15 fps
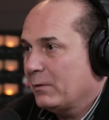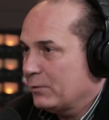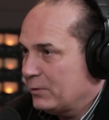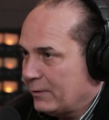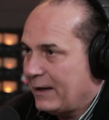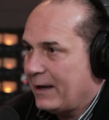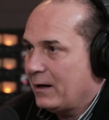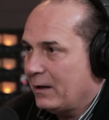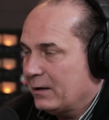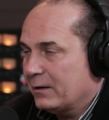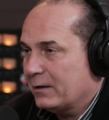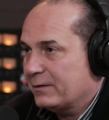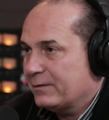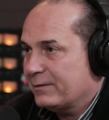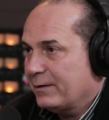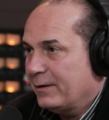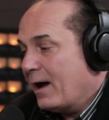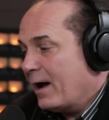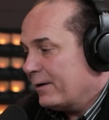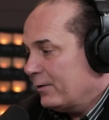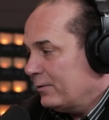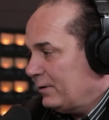were doing analytics.
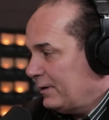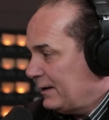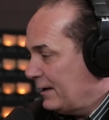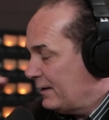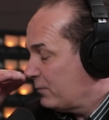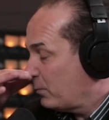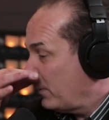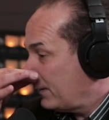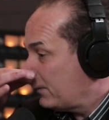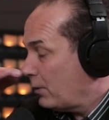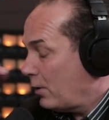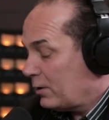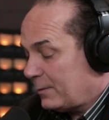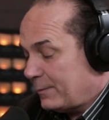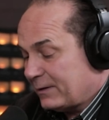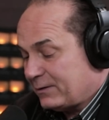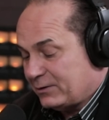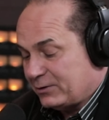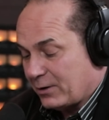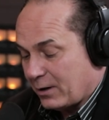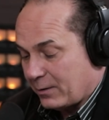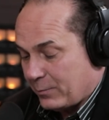Not only, as Rick talked about the
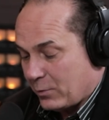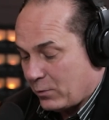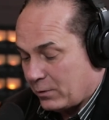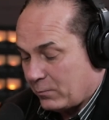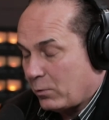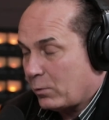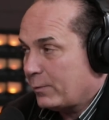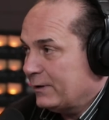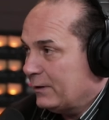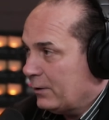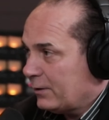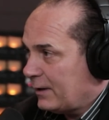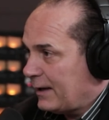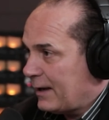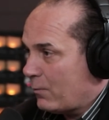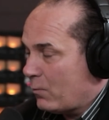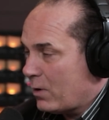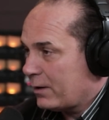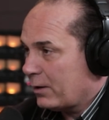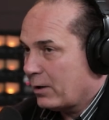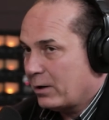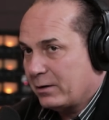chalkboard, were we looking at
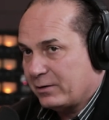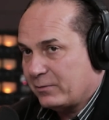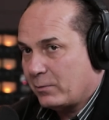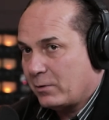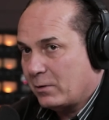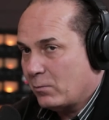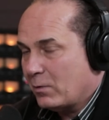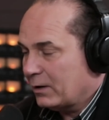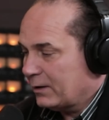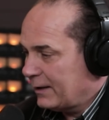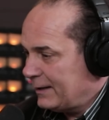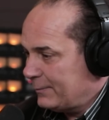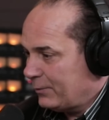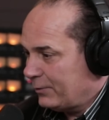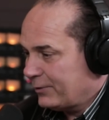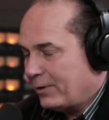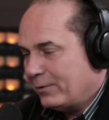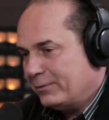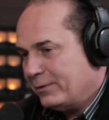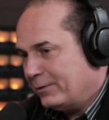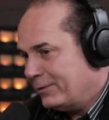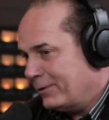what artists were on what labels.
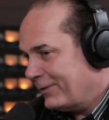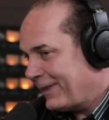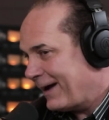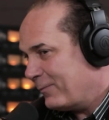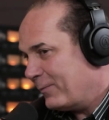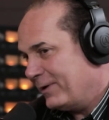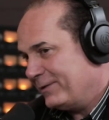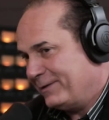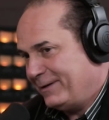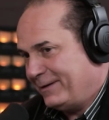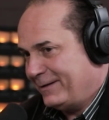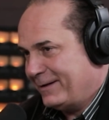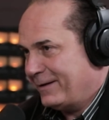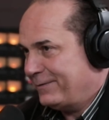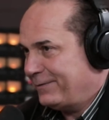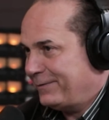Oh, no, that wasn't enough.